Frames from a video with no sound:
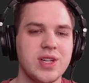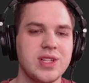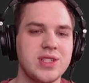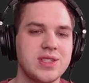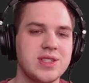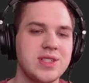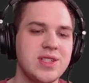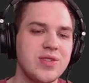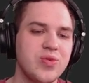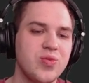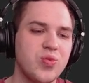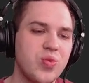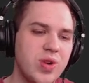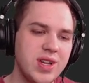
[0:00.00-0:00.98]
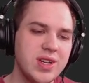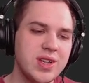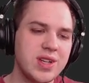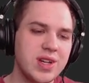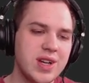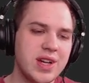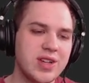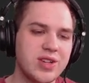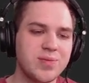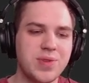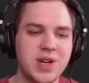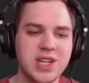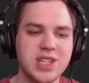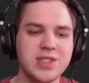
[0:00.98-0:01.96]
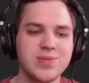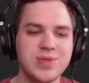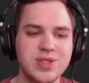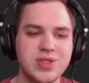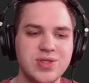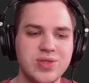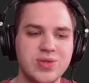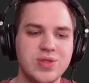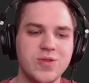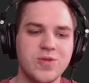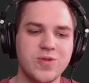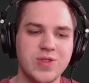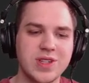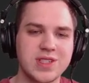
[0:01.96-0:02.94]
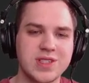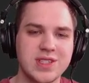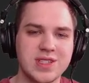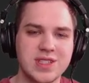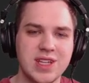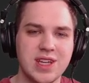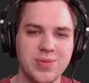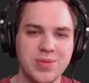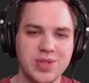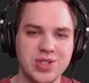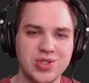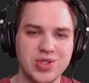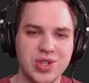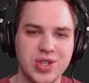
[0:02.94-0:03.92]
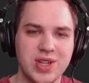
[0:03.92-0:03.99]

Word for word: to see what I could possibly do to fix this image.